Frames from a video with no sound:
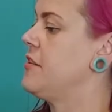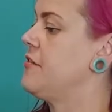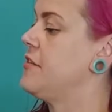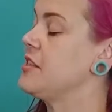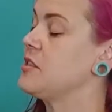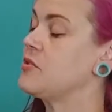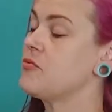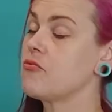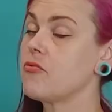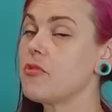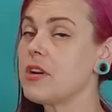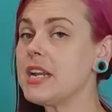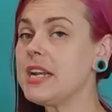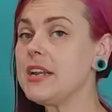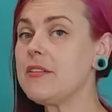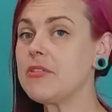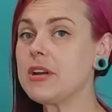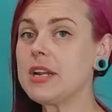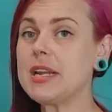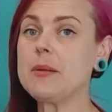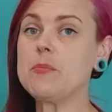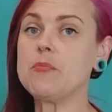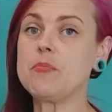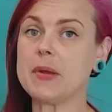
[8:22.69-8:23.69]
If it's really,
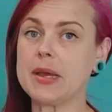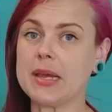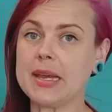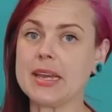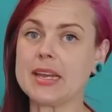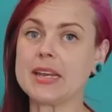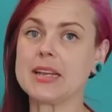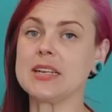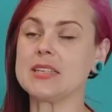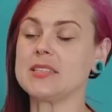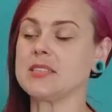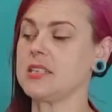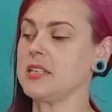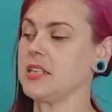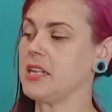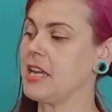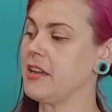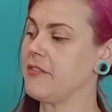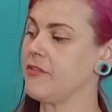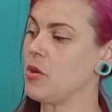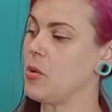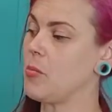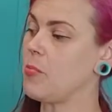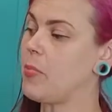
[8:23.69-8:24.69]
really big, it's going to
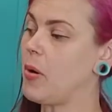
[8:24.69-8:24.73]
give you